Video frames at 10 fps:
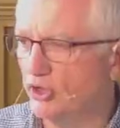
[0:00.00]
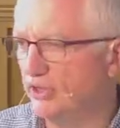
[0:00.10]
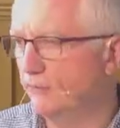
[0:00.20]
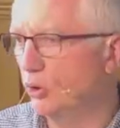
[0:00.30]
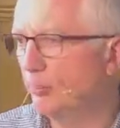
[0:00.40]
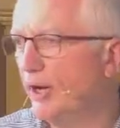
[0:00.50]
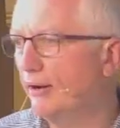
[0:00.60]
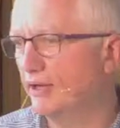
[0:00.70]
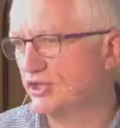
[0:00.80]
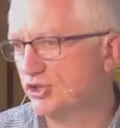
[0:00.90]
They've all
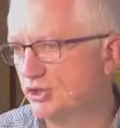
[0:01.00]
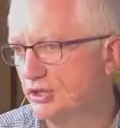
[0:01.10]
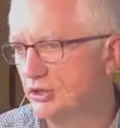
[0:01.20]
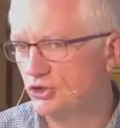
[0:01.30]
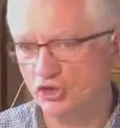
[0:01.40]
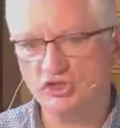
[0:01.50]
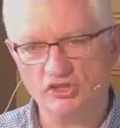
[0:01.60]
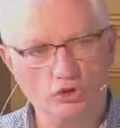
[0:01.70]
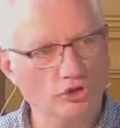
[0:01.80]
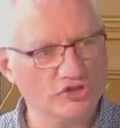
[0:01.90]
perished, just as
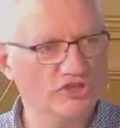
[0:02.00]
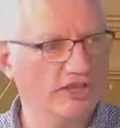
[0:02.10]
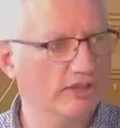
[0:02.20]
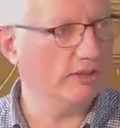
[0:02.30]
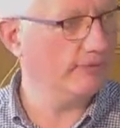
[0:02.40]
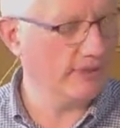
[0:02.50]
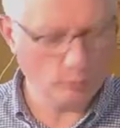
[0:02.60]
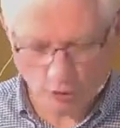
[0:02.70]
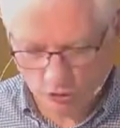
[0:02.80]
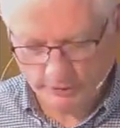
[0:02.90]
God said they
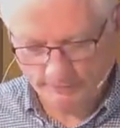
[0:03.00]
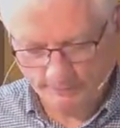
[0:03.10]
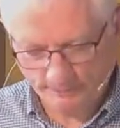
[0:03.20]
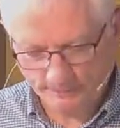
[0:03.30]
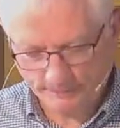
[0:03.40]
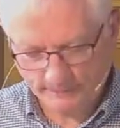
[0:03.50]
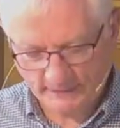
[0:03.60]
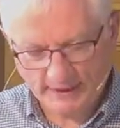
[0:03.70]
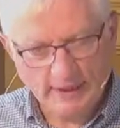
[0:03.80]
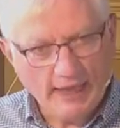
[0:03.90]
would.
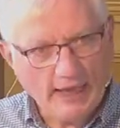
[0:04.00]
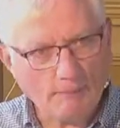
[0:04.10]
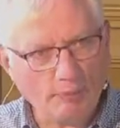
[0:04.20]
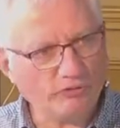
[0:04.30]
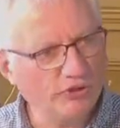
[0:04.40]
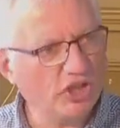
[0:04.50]
But for the